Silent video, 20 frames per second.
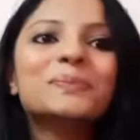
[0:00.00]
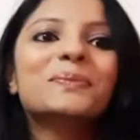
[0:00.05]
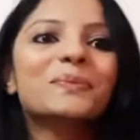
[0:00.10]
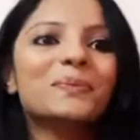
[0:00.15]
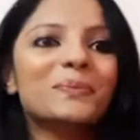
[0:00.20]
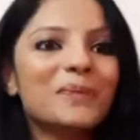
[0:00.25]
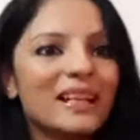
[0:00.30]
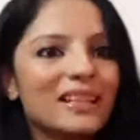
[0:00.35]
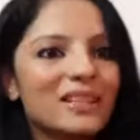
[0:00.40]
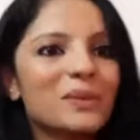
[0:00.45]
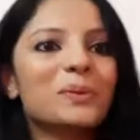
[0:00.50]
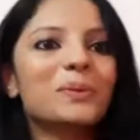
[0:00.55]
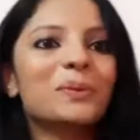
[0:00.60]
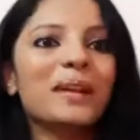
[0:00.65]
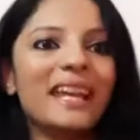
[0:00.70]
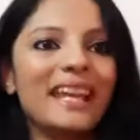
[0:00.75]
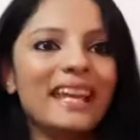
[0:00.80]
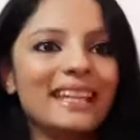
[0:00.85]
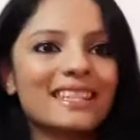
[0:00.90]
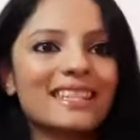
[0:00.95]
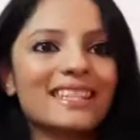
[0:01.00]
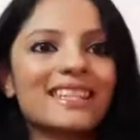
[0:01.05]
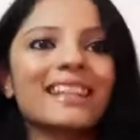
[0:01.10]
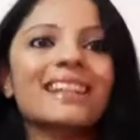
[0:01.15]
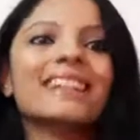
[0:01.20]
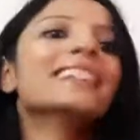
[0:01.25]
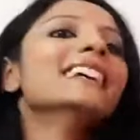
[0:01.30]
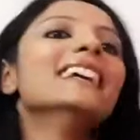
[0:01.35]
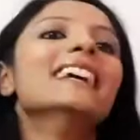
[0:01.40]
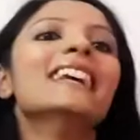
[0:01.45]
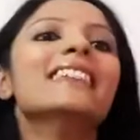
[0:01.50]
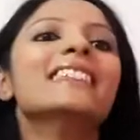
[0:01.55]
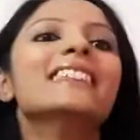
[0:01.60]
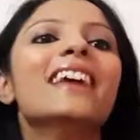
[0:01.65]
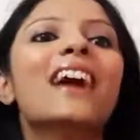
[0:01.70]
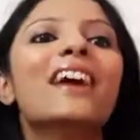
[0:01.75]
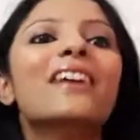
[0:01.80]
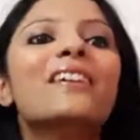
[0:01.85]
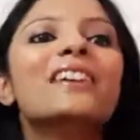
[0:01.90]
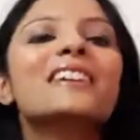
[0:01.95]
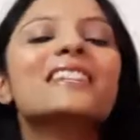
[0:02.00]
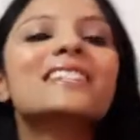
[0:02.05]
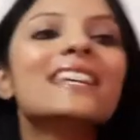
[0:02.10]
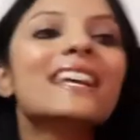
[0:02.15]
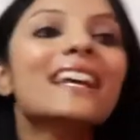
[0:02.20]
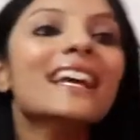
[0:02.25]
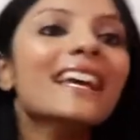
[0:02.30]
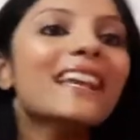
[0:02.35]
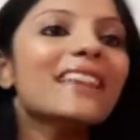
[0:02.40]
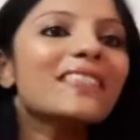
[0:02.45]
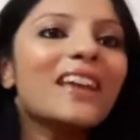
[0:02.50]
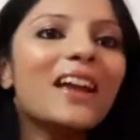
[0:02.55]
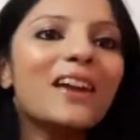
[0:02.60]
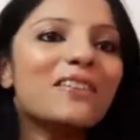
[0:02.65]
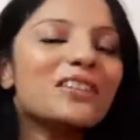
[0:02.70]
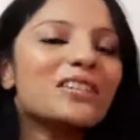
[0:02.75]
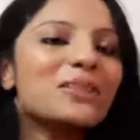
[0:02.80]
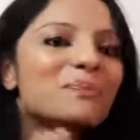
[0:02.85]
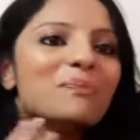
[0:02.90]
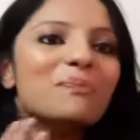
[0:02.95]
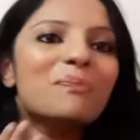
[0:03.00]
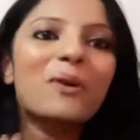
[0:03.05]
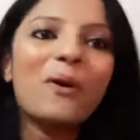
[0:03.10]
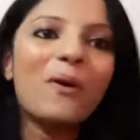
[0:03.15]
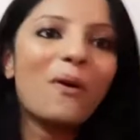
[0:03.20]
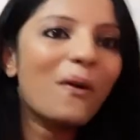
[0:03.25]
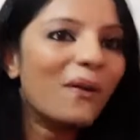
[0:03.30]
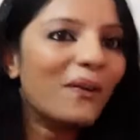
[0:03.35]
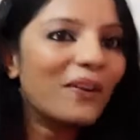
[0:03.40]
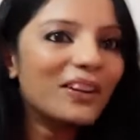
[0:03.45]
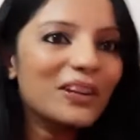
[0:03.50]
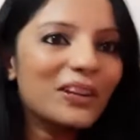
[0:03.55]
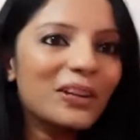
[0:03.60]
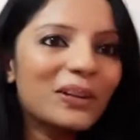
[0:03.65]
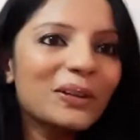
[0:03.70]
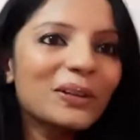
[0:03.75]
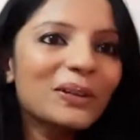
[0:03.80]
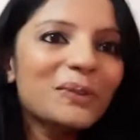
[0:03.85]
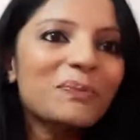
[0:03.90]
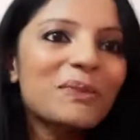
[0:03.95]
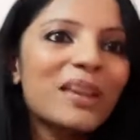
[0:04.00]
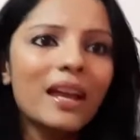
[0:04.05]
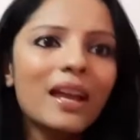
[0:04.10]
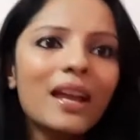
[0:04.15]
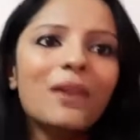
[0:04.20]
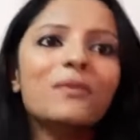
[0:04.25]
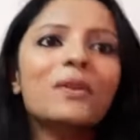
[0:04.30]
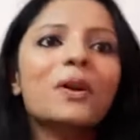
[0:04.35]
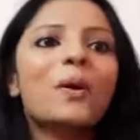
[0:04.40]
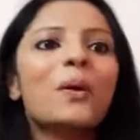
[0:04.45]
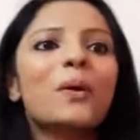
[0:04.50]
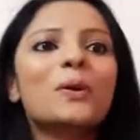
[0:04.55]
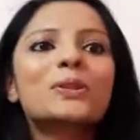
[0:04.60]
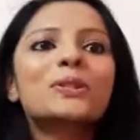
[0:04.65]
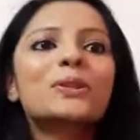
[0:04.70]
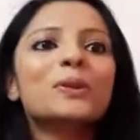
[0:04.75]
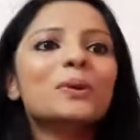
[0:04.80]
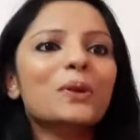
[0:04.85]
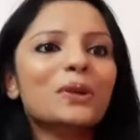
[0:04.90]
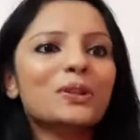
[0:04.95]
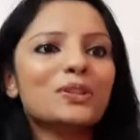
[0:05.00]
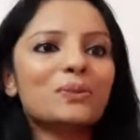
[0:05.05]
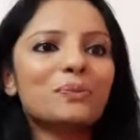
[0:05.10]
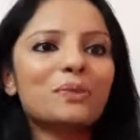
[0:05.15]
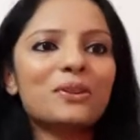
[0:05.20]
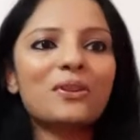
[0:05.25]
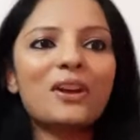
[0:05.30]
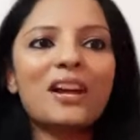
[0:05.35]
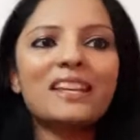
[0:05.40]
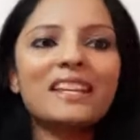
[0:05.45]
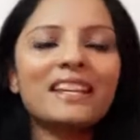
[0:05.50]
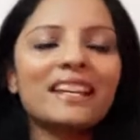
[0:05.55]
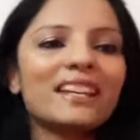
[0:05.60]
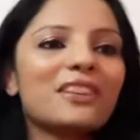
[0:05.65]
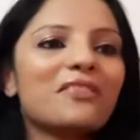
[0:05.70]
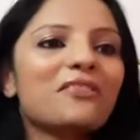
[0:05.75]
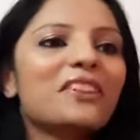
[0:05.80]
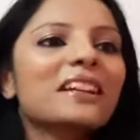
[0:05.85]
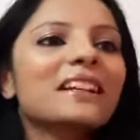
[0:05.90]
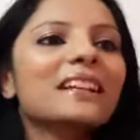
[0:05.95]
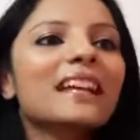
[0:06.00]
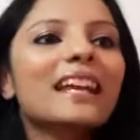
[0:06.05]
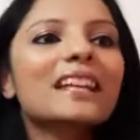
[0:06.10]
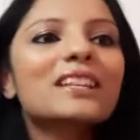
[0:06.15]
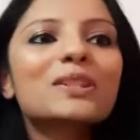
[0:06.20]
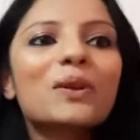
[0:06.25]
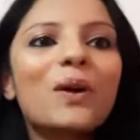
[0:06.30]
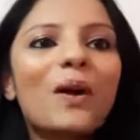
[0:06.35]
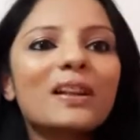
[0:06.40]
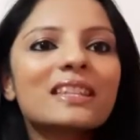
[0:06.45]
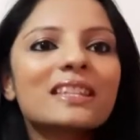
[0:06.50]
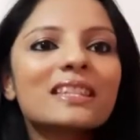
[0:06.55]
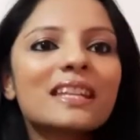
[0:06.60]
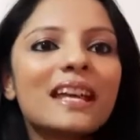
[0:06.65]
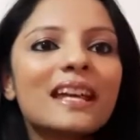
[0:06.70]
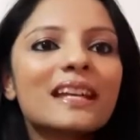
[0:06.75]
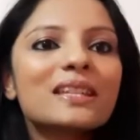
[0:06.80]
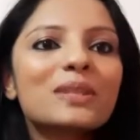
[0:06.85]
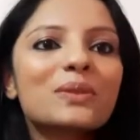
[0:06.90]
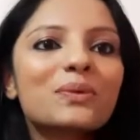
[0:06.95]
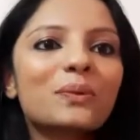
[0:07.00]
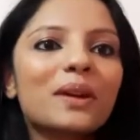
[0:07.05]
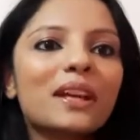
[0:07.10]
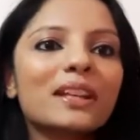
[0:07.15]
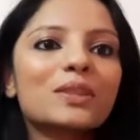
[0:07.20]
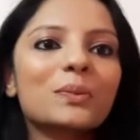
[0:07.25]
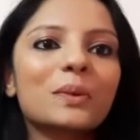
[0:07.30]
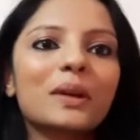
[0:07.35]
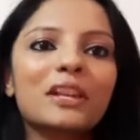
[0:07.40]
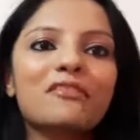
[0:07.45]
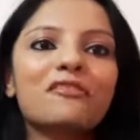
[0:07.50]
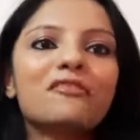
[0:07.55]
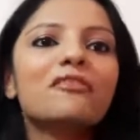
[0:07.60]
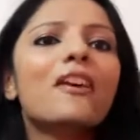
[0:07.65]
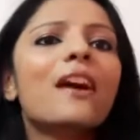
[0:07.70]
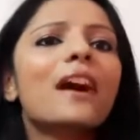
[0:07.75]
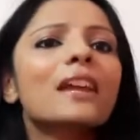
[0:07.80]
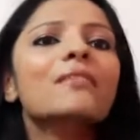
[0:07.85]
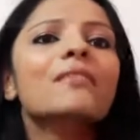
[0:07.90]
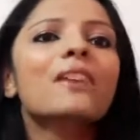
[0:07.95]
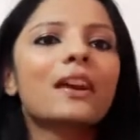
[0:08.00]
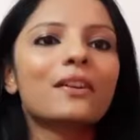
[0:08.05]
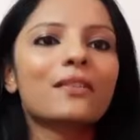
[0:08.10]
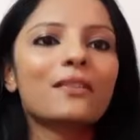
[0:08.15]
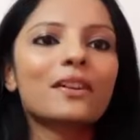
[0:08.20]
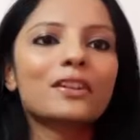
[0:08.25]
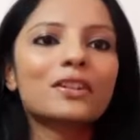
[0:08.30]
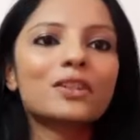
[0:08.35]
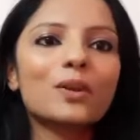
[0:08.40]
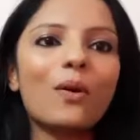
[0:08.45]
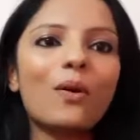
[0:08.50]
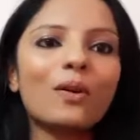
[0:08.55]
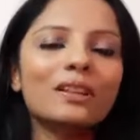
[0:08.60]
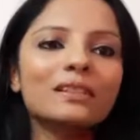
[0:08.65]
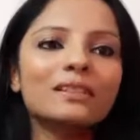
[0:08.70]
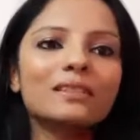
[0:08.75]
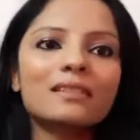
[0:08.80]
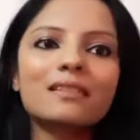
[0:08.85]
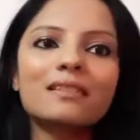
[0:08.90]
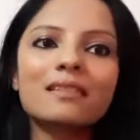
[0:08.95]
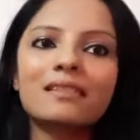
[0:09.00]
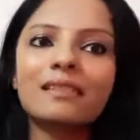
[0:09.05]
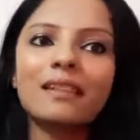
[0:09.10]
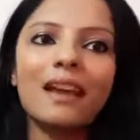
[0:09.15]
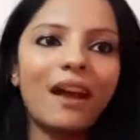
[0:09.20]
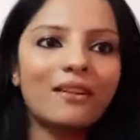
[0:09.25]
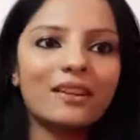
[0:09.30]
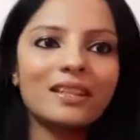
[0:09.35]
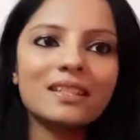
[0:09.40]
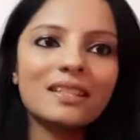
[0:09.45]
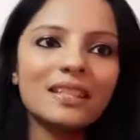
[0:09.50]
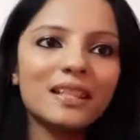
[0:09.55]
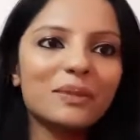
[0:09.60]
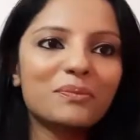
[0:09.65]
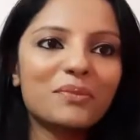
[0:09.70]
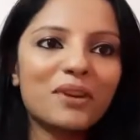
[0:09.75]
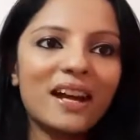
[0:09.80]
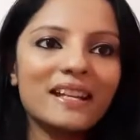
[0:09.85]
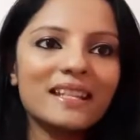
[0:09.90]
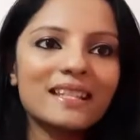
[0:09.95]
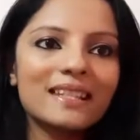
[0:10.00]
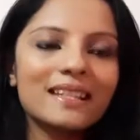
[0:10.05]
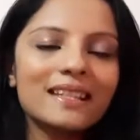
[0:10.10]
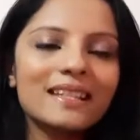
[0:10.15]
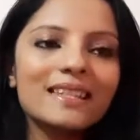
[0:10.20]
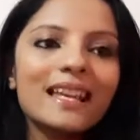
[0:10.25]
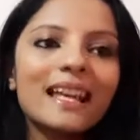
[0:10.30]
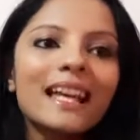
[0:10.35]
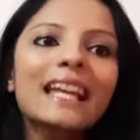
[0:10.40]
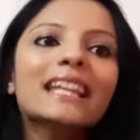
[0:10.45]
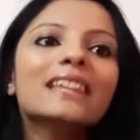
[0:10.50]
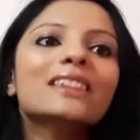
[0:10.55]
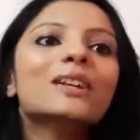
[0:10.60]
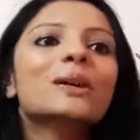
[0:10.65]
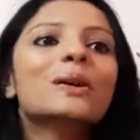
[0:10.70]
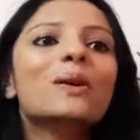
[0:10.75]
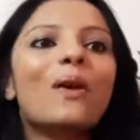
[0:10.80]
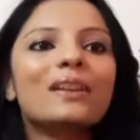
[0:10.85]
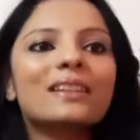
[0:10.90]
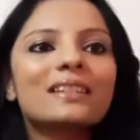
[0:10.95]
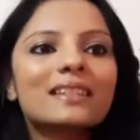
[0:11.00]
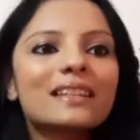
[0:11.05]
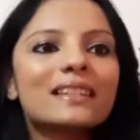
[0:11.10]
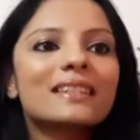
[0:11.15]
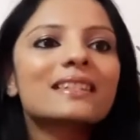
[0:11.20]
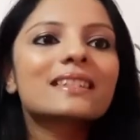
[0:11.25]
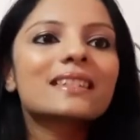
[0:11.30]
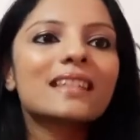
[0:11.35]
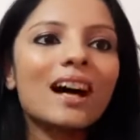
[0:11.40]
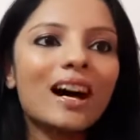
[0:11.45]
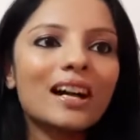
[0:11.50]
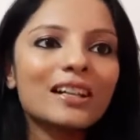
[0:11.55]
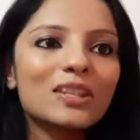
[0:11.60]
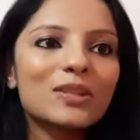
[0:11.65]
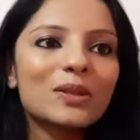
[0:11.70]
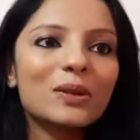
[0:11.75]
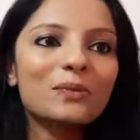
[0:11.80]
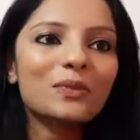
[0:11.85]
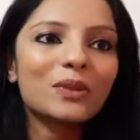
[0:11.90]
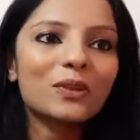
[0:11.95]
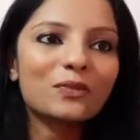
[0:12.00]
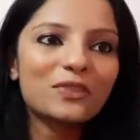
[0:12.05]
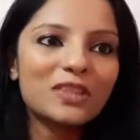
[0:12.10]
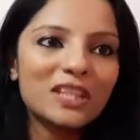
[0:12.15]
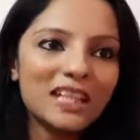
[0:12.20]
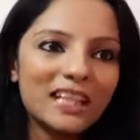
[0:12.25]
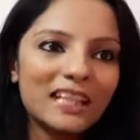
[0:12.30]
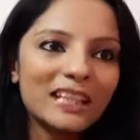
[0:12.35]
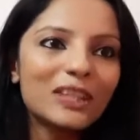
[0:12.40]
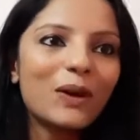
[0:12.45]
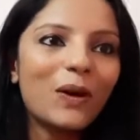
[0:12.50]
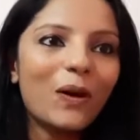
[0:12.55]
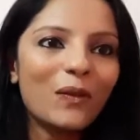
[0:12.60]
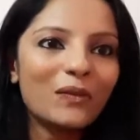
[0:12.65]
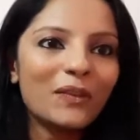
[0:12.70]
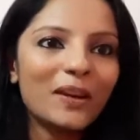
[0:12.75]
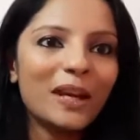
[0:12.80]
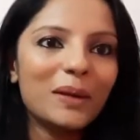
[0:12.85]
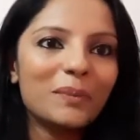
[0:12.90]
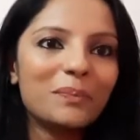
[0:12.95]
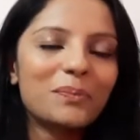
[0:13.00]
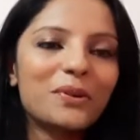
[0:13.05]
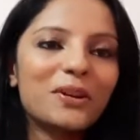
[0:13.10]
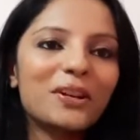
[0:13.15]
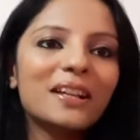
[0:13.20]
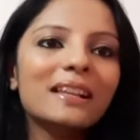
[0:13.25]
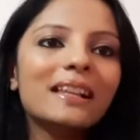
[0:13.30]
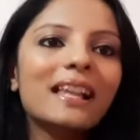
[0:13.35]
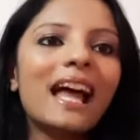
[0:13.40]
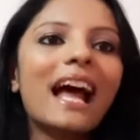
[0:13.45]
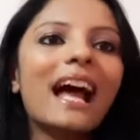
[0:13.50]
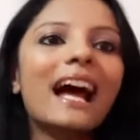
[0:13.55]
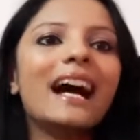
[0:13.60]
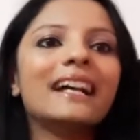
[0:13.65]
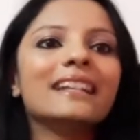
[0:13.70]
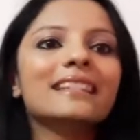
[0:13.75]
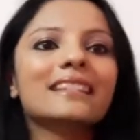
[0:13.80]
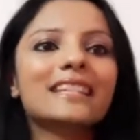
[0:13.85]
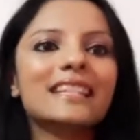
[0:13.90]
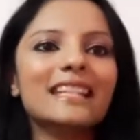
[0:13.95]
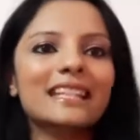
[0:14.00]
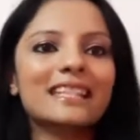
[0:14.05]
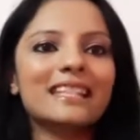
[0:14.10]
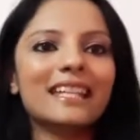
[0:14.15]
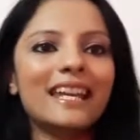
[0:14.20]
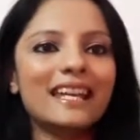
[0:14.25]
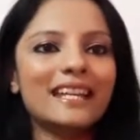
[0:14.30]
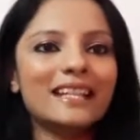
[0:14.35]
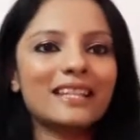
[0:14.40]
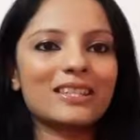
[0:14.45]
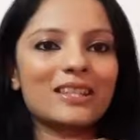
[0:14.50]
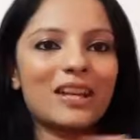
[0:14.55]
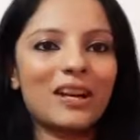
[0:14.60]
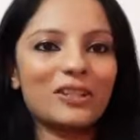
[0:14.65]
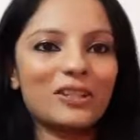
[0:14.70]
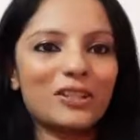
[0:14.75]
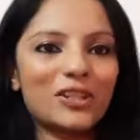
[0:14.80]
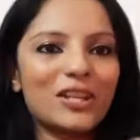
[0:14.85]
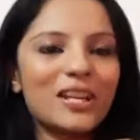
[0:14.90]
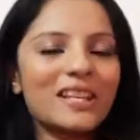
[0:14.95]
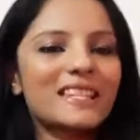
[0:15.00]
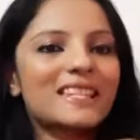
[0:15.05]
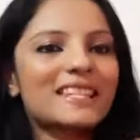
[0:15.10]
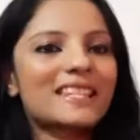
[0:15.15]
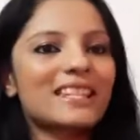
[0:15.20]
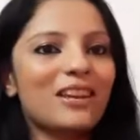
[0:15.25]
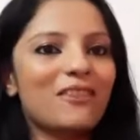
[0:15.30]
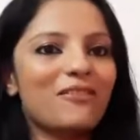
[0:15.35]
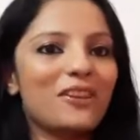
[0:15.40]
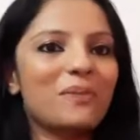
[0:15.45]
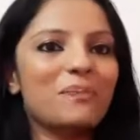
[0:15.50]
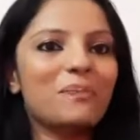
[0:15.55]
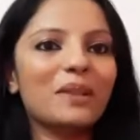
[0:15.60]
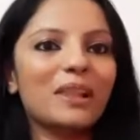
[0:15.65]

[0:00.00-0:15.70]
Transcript: But wait, there is, there is more, you know. We are also going to be running an affiliate contest with twenty-five hundred dollars in guaranteed prizes. The contest starts on fifteenth of April and details are just given